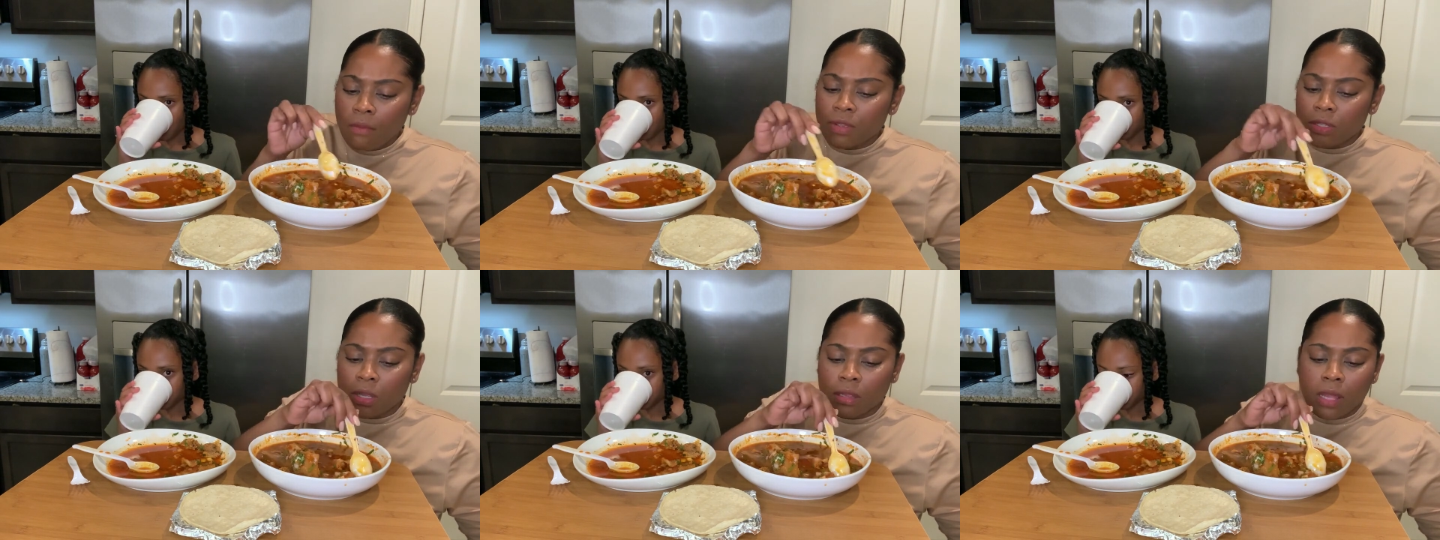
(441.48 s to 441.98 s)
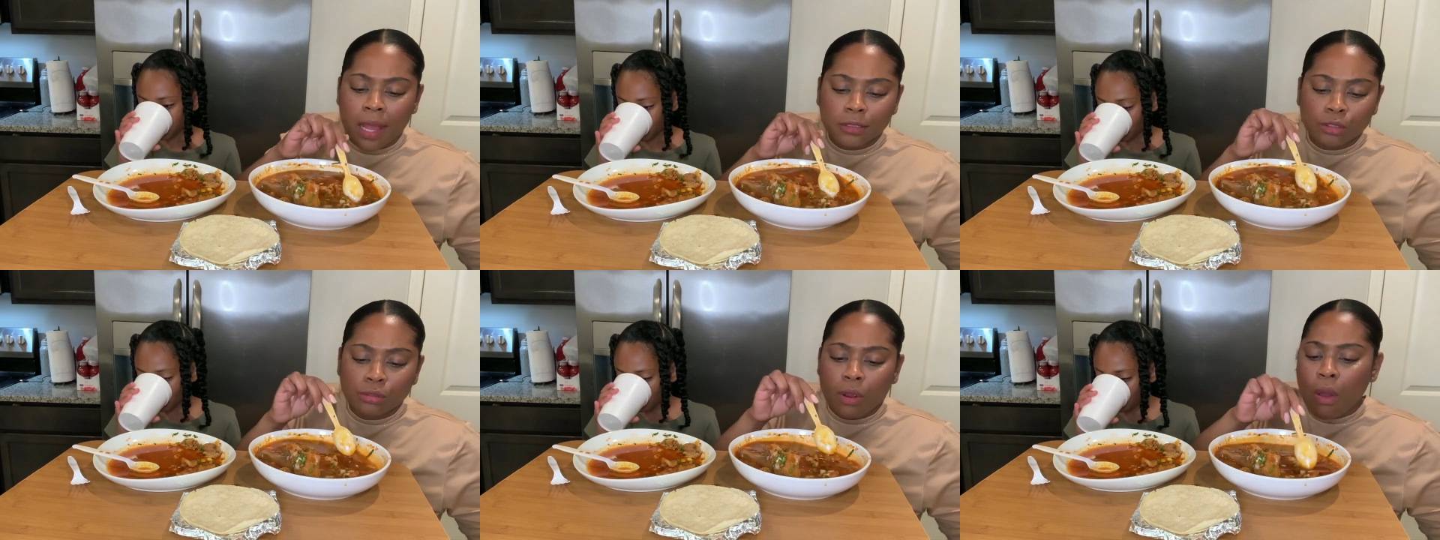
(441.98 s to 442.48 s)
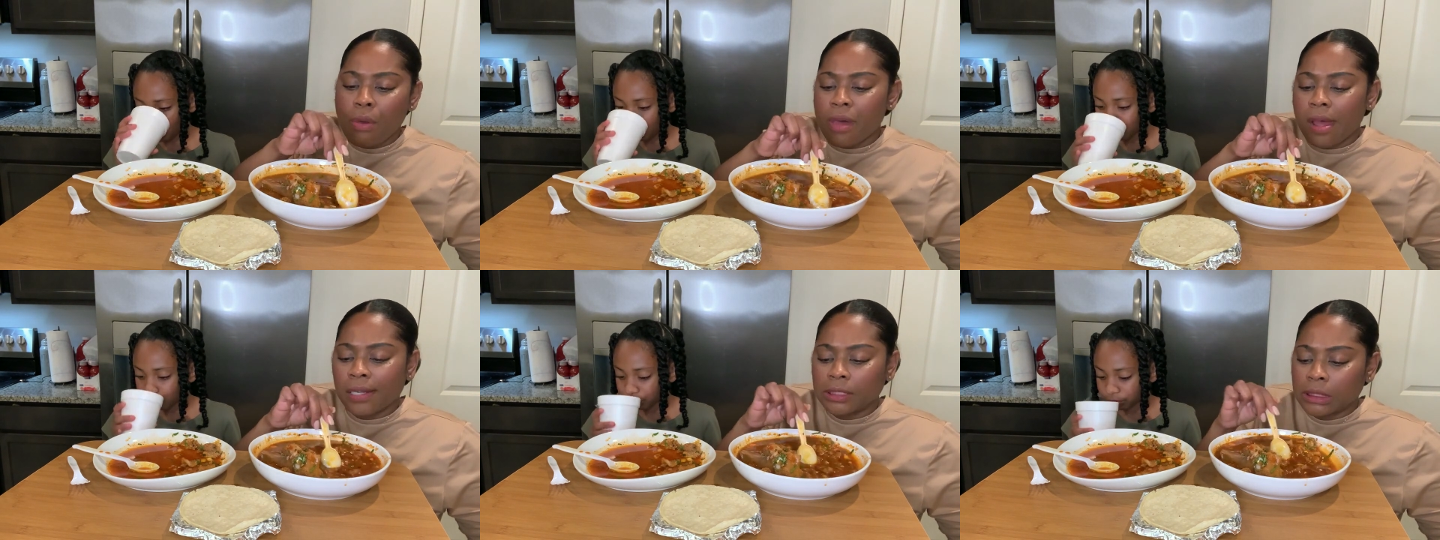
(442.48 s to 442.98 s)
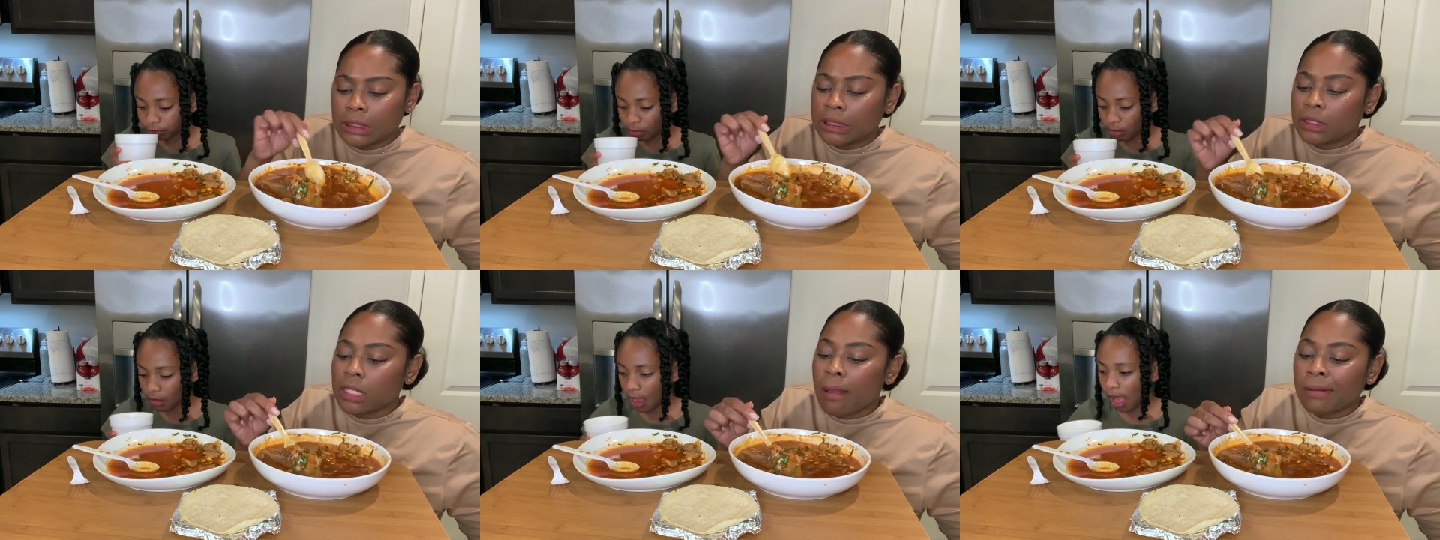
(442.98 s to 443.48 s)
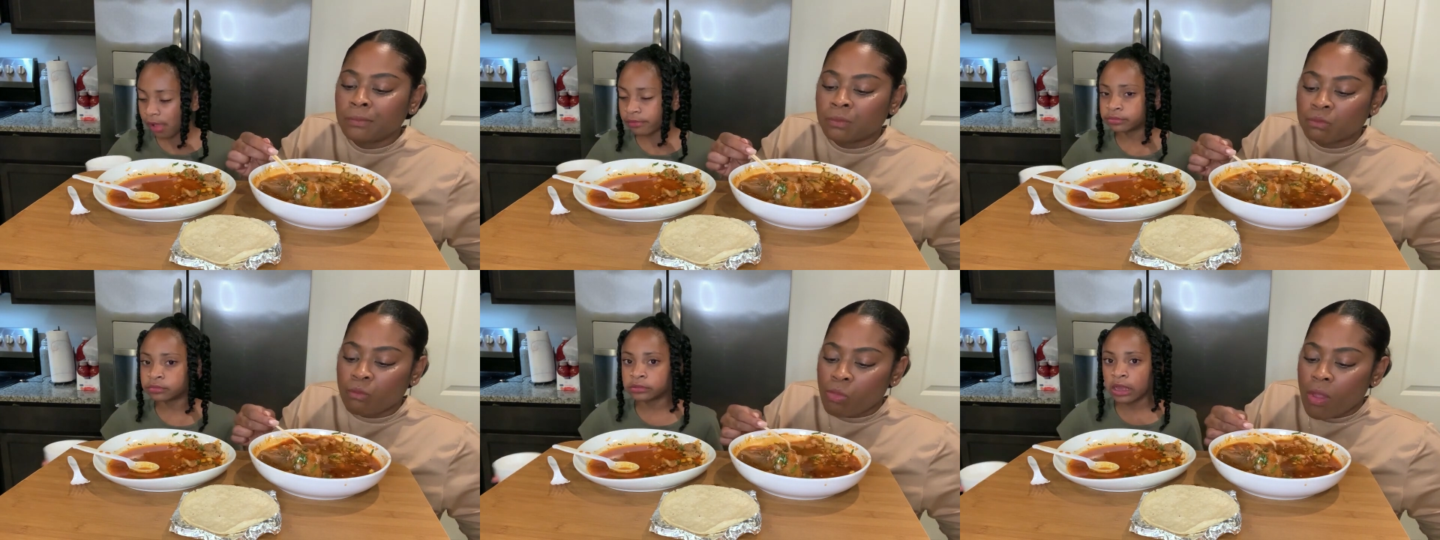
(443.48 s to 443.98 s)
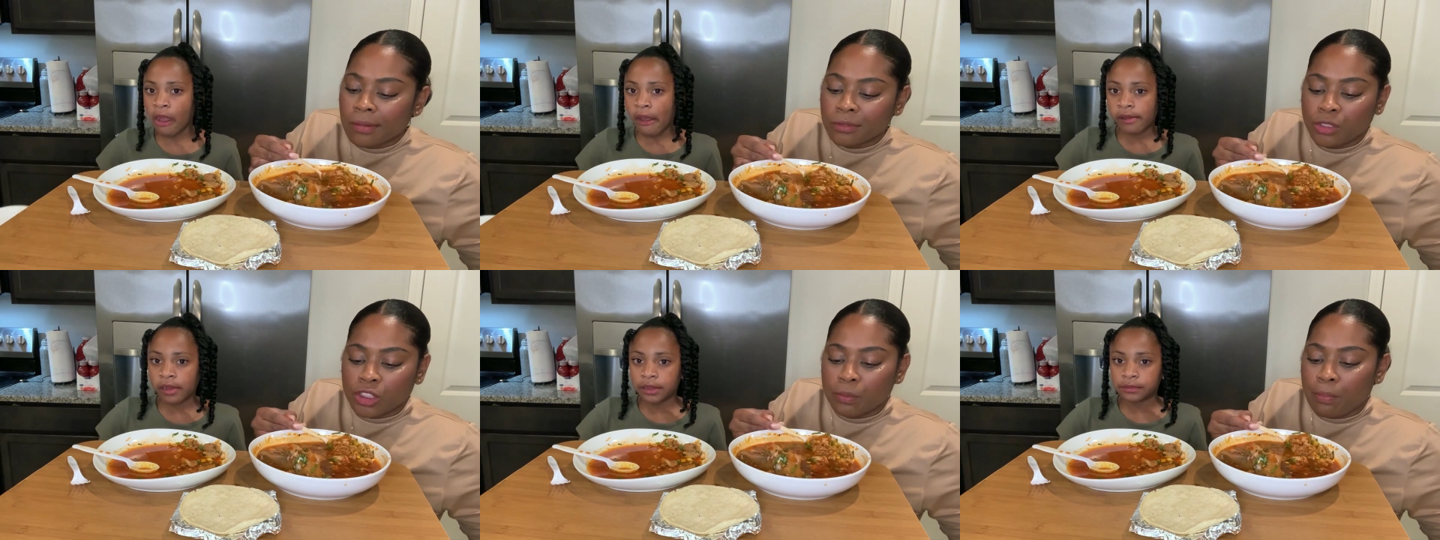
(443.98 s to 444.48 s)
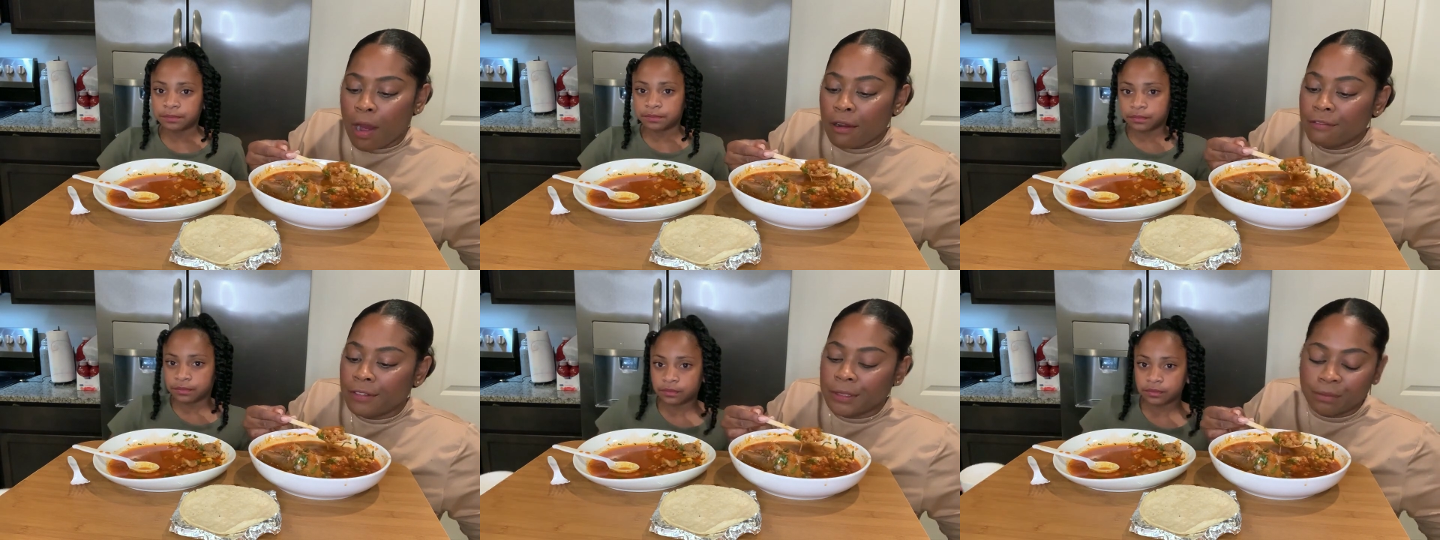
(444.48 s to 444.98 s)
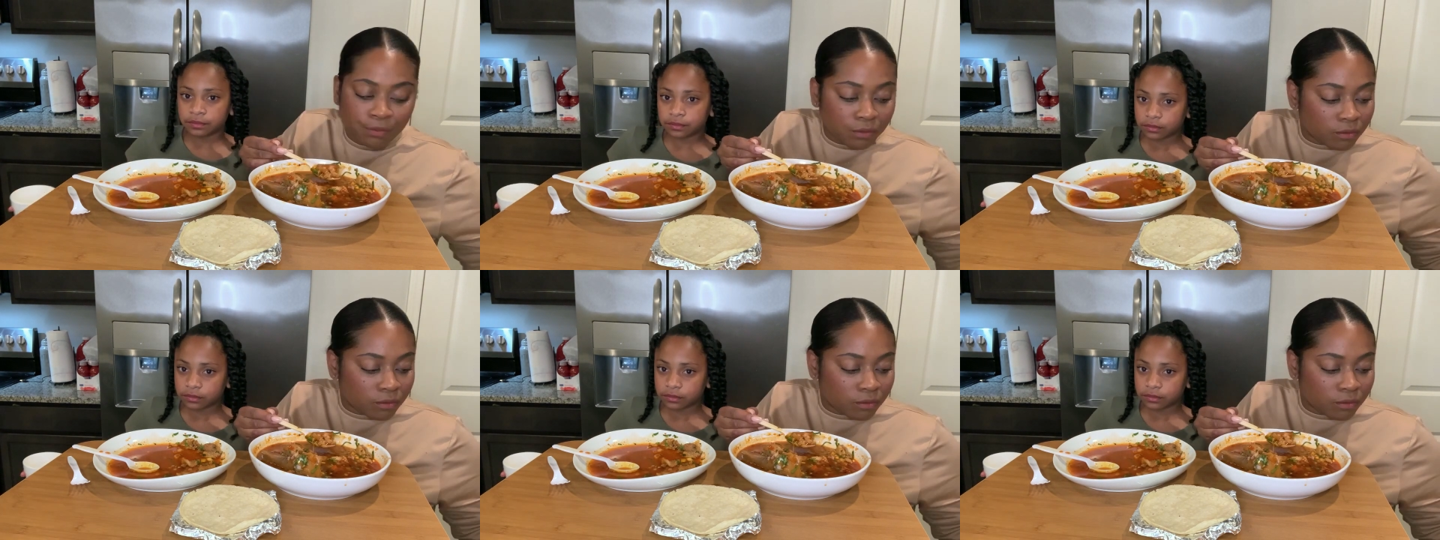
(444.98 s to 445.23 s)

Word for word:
Speaker 1: The cilantro, the onions, just perfect.